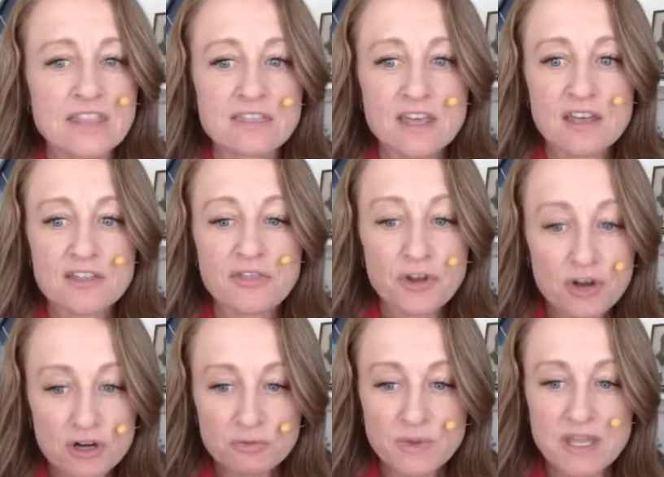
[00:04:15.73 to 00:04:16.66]
The
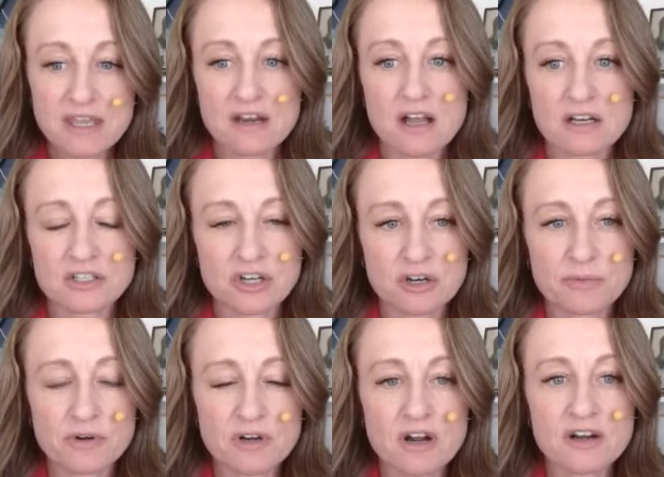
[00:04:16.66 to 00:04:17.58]
third week in October,